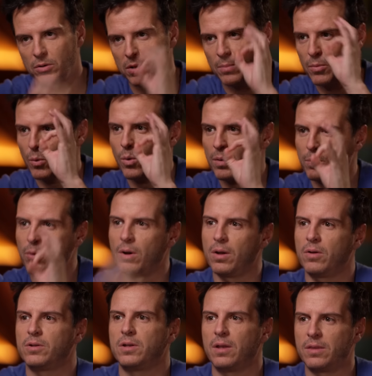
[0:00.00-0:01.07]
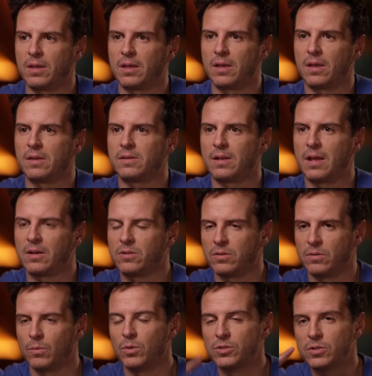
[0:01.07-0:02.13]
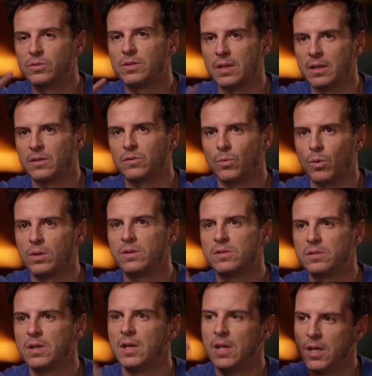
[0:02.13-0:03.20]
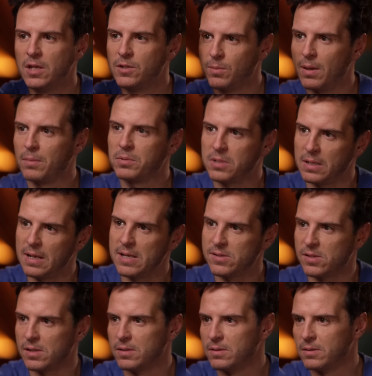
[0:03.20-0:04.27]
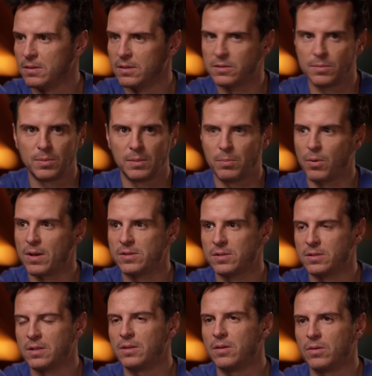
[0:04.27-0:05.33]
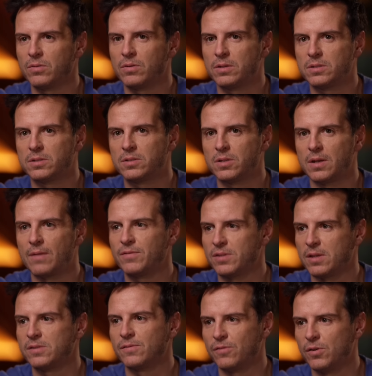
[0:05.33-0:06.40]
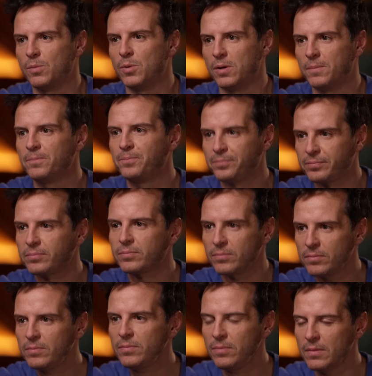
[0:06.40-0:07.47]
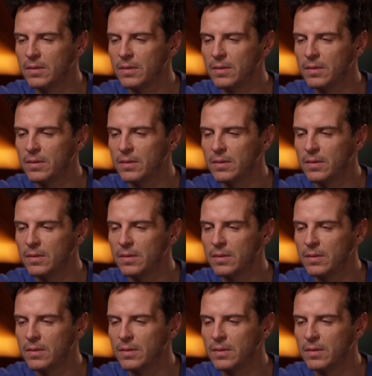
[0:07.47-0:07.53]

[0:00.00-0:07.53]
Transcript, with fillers: your number one priority, I think, as an actor, well, two things. One is to be able to listen and to be present, and the other is to have a sense of humor. Mm-hmm.